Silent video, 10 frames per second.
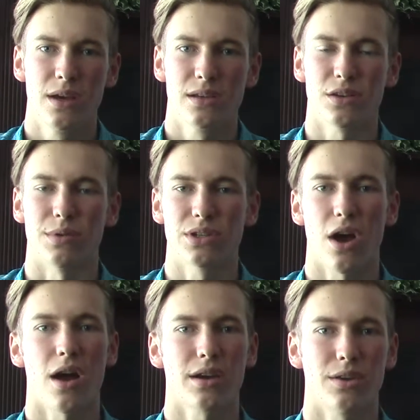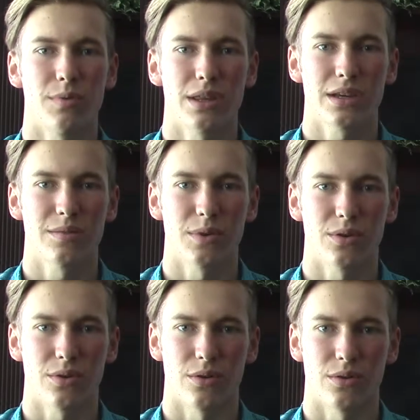So in talking with a
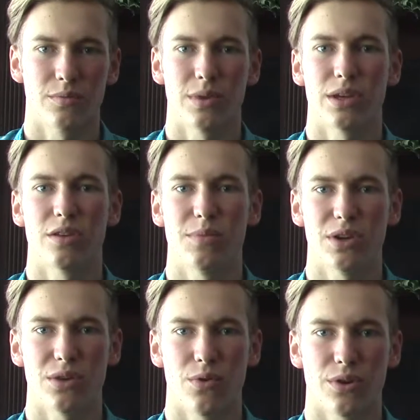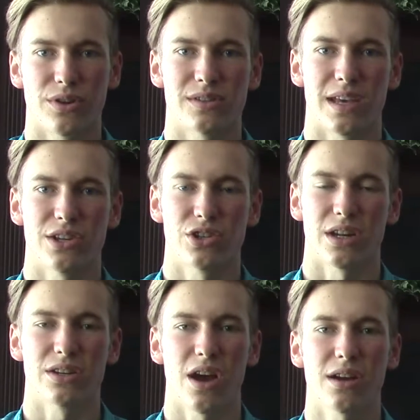community organization,
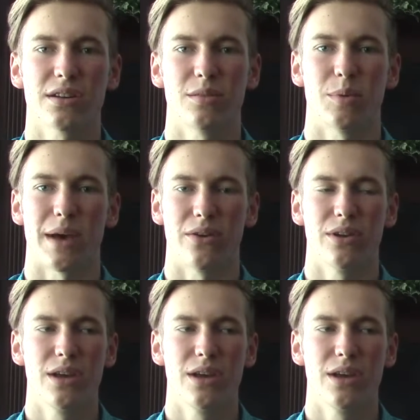I talked to them about